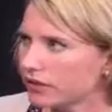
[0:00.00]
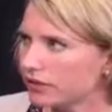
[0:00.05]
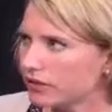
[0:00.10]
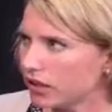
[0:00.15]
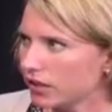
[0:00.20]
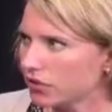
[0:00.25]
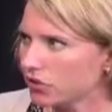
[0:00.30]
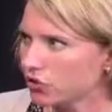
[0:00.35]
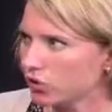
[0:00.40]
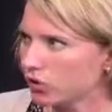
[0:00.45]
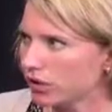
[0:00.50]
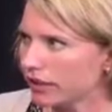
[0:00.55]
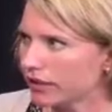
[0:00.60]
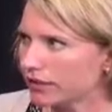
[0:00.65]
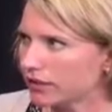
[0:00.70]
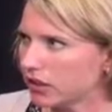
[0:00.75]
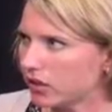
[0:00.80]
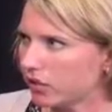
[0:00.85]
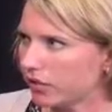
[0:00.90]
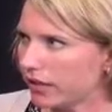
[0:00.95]
not sure. I
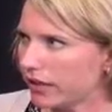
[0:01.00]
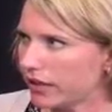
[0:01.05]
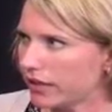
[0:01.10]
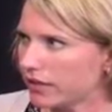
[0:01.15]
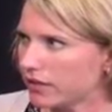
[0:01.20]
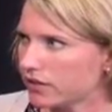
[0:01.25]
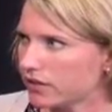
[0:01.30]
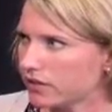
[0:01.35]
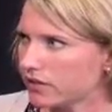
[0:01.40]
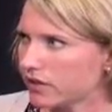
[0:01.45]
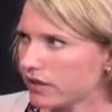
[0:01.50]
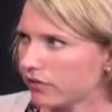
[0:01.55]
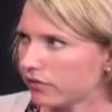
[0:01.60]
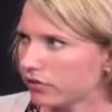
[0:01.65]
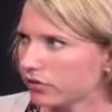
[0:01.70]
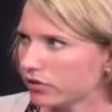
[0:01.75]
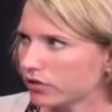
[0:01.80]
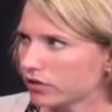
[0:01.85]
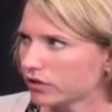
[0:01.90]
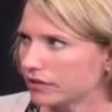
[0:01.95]
know that it's
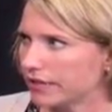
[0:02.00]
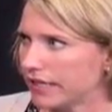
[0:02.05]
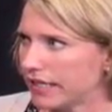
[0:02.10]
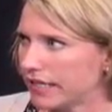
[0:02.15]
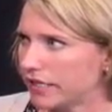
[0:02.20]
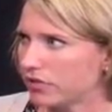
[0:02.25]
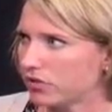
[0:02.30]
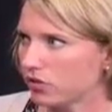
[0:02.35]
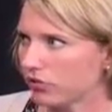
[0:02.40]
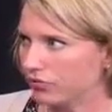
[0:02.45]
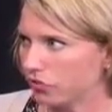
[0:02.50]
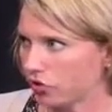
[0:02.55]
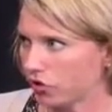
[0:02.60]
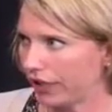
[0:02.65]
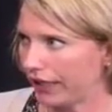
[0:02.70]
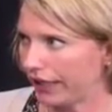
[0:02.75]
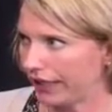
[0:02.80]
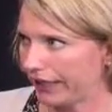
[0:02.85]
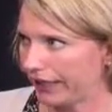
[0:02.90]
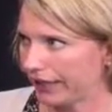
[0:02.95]
several days of
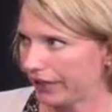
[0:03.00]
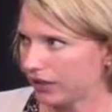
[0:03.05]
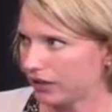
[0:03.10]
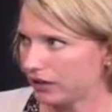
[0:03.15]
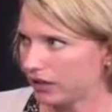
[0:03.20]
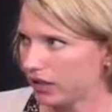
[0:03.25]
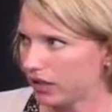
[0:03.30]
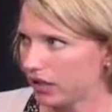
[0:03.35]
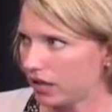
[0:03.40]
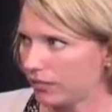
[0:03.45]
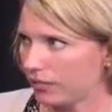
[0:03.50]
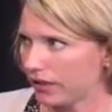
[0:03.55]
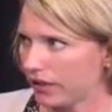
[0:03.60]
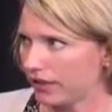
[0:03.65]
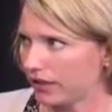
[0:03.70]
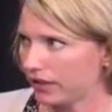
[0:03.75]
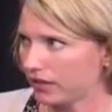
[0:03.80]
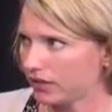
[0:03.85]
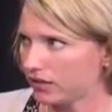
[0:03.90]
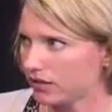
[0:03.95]
training. I
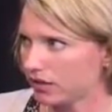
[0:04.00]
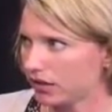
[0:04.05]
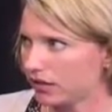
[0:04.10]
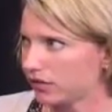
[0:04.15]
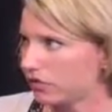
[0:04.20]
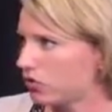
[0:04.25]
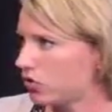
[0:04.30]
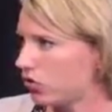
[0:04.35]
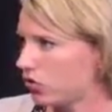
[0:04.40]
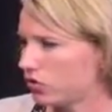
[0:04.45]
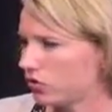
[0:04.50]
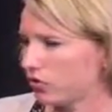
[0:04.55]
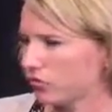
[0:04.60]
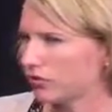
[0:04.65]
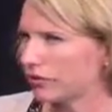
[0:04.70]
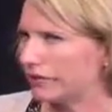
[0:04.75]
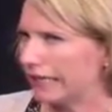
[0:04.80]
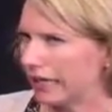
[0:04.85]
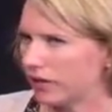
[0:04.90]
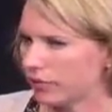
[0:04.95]
think it's like
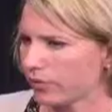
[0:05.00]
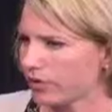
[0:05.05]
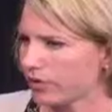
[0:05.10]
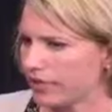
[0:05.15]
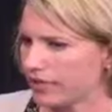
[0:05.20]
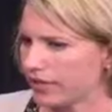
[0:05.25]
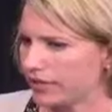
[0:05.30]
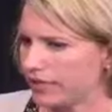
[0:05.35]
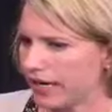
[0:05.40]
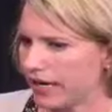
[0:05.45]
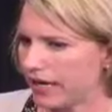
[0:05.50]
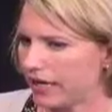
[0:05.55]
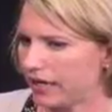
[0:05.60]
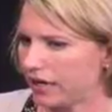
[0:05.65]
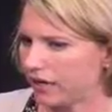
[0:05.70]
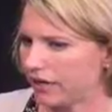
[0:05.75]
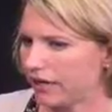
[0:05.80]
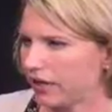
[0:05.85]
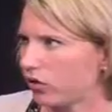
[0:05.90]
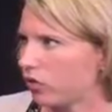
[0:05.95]
3 hours a day,
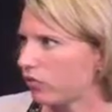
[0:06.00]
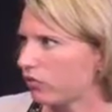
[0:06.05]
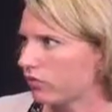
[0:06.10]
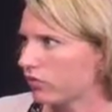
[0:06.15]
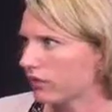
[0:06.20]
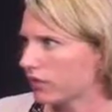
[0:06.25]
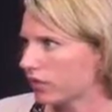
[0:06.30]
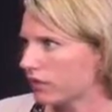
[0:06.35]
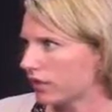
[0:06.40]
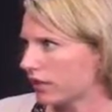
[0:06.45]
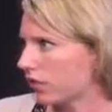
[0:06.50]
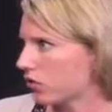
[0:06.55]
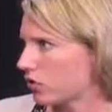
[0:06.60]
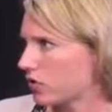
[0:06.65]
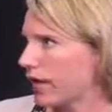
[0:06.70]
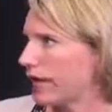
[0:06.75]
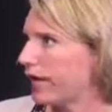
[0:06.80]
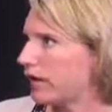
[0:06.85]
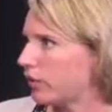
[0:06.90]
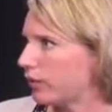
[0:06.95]
I think over a 6 or
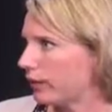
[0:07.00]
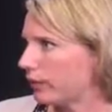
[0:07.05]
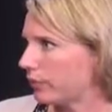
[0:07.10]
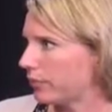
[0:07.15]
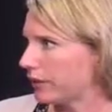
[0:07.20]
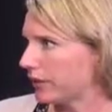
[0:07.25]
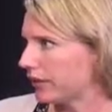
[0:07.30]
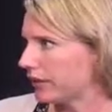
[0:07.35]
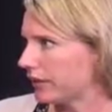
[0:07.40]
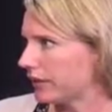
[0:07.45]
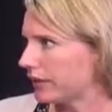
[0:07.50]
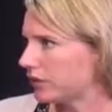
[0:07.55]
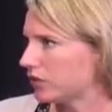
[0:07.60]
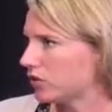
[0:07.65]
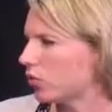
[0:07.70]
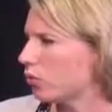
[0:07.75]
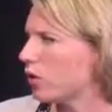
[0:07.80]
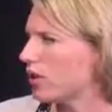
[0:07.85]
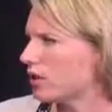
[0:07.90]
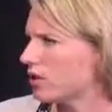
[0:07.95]
8 week period.
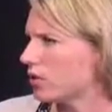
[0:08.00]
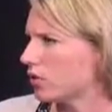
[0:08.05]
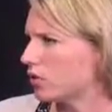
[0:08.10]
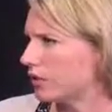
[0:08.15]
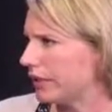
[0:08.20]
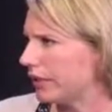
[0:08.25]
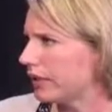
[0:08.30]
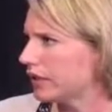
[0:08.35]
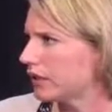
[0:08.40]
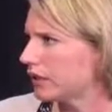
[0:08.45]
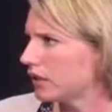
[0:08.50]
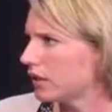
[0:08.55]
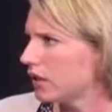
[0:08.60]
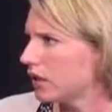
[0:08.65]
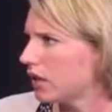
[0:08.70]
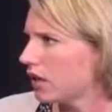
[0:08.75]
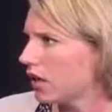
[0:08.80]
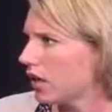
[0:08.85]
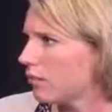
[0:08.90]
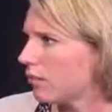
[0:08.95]
So once a week.
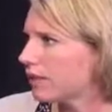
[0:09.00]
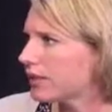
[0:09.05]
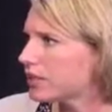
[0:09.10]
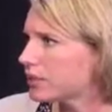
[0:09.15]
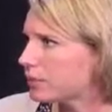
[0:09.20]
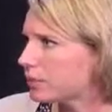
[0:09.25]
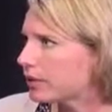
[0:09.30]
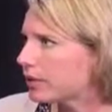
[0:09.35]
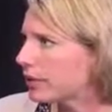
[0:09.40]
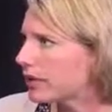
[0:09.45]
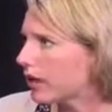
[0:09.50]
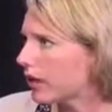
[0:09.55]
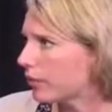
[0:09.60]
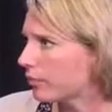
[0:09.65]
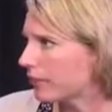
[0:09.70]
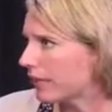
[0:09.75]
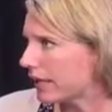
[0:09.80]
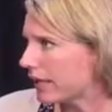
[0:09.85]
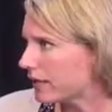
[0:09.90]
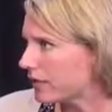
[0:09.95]
But it's pretty
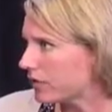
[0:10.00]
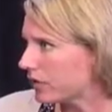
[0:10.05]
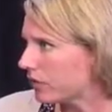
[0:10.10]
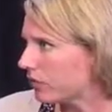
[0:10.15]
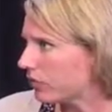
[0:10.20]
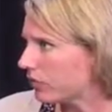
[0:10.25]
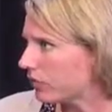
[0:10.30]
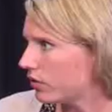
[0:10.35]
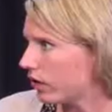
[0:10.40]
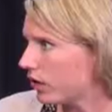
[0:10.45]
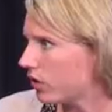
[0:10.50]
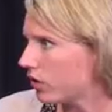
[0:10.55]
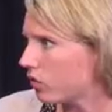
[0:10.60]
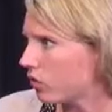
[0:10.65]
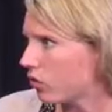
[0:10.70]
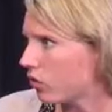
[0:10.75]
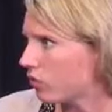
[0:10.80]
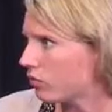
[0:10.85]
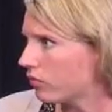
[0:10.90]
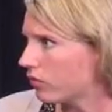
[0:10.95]
comprehensive, and they
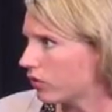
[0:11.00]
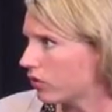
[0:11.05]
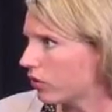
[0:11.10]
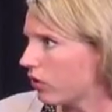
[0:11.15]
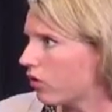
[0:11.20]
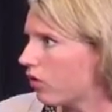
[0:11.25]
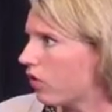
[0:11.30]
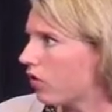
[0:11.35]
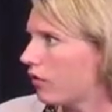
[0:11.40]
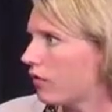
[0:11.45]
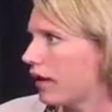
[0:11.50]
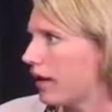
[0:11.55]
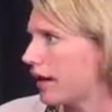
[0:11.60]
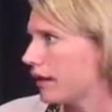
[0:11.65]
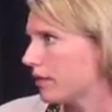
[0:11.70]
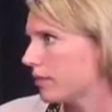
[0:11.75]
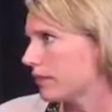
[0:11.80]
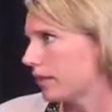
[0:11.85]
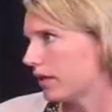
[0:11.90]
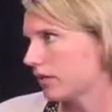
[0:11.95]
go over all the
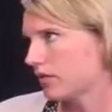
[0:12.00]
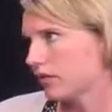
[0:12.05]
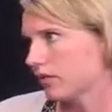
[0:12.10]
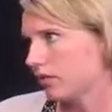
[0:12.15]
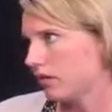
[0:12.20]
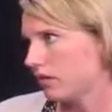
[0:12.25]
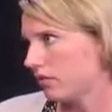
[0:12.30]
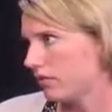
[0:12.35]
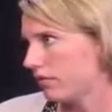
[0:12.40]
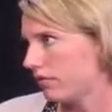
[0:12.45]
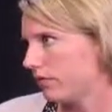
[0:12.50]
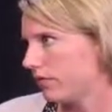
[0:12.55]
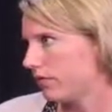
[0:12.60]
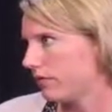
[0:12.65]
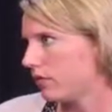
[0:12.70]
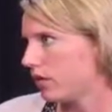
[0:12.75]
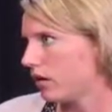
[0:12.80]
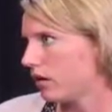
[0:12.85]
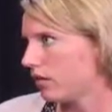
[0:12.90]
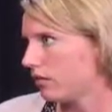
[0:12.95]
aspects of
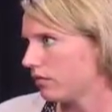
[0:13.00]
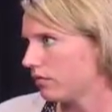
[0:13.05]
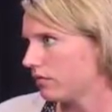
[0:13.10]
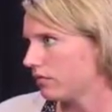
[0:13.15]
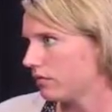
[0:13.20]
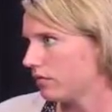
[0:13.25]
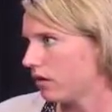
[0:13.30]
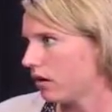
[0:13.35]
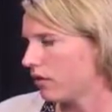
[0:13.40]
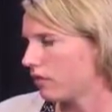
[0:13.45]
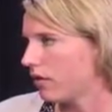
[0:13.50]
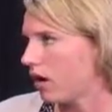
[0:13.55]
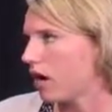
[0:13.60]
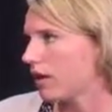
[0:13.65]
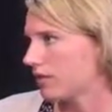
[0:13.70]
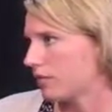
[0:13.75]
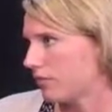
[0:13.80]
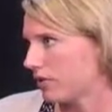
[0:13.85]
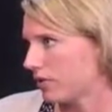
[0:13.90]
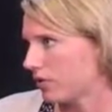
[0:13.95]

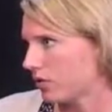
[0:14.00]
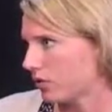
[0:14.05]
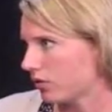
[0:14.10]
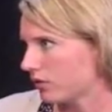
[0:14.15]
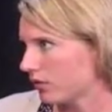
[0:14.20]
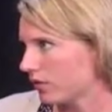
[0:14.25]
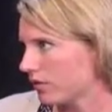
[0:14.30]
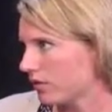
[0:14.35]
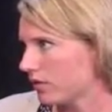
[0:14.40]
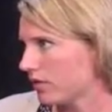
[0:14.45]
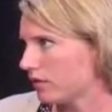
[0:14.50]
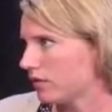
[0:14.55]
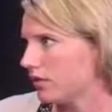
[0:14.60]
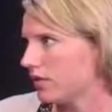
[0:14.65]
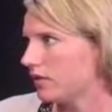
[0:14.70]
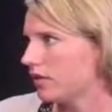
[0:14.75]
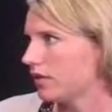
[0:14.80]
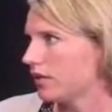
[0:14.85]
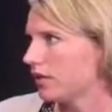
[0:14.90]
hospice services, and